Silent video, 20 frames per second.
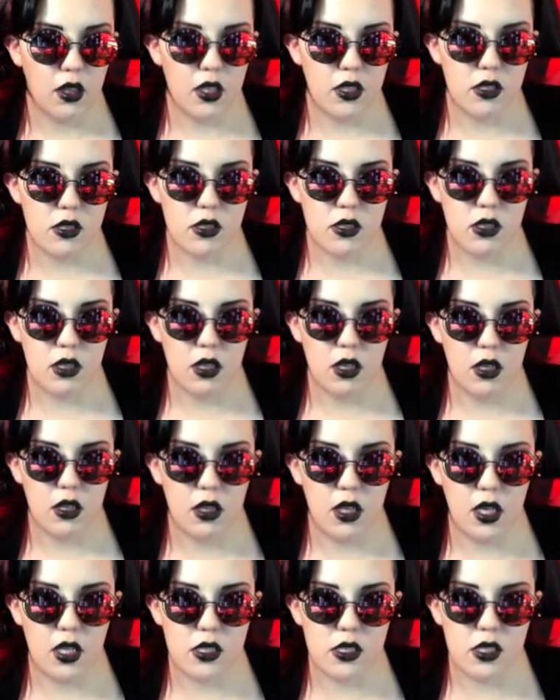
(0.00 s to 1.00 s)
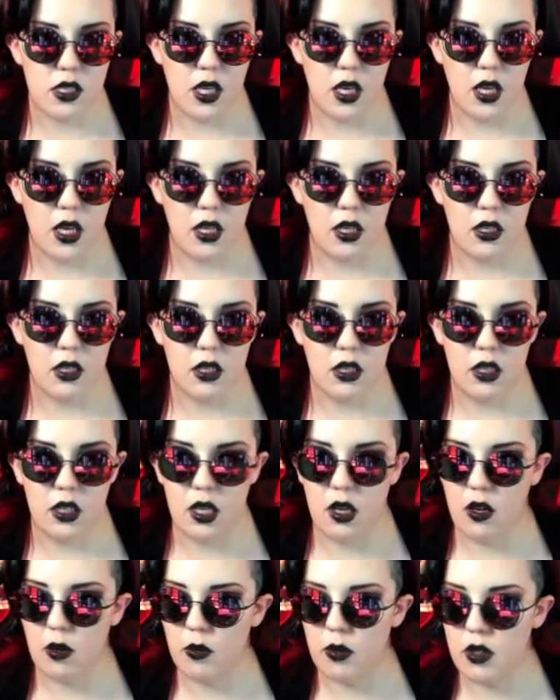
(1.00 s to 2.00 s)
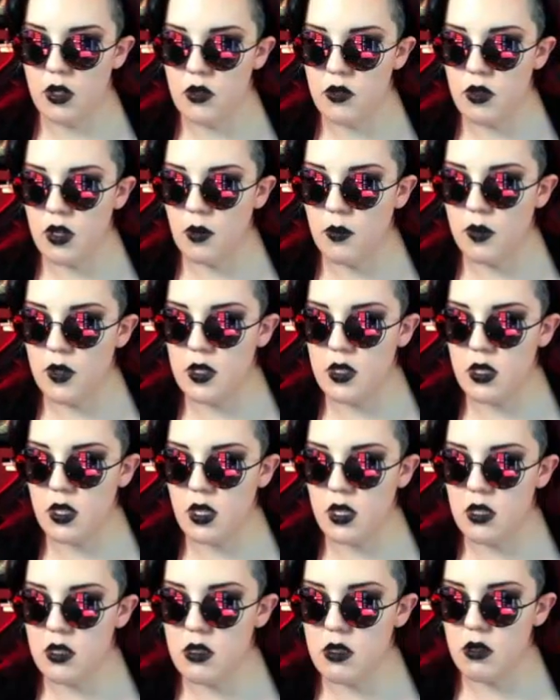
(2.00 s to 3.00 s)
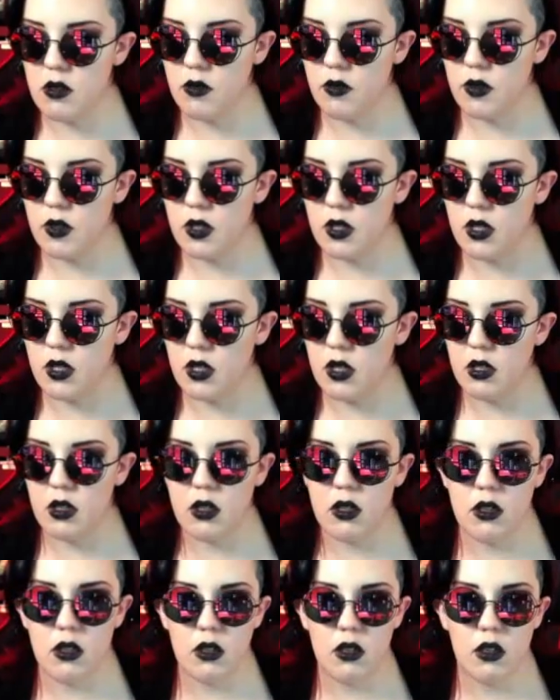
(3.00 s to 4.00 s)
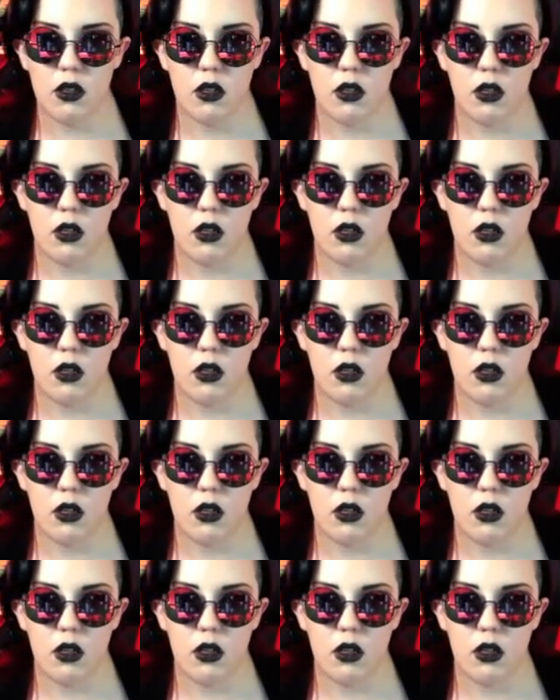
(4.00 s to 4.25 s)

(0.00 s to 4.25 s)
That's that. And now I'm gonna drop these guys over here.